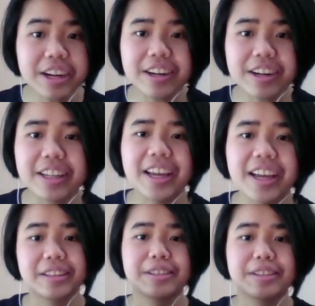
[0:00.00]
Literally,
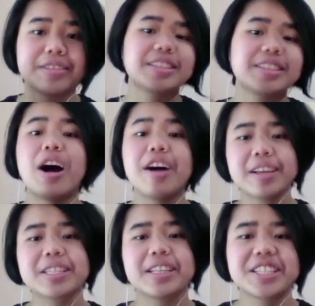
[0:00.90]
like so
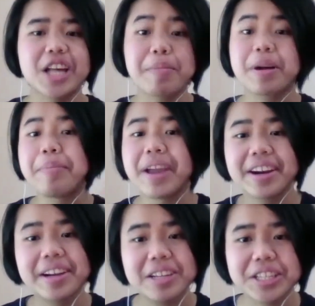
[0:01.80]
obviously stop
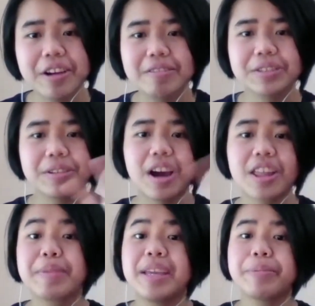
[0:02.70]
comparing yourself to
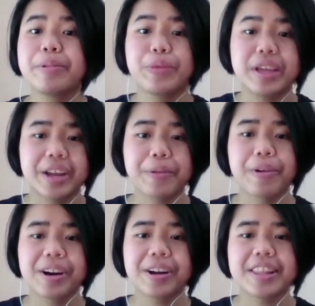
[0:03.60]
other people we
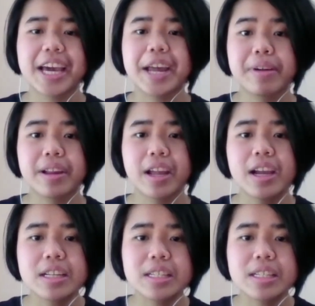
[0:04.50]
can work on that but